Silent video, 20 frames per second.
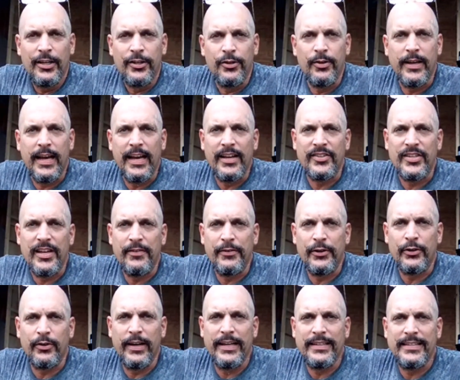you guys have a
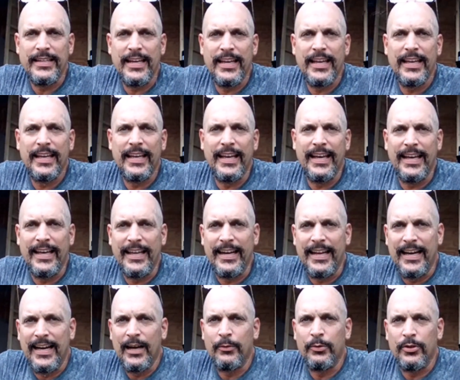great day, and
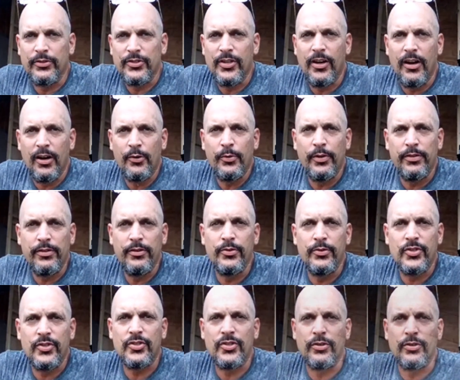I will talk with
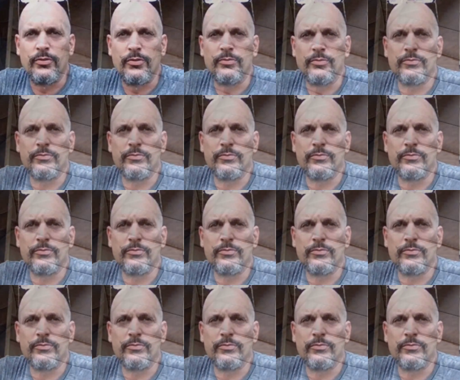you soon.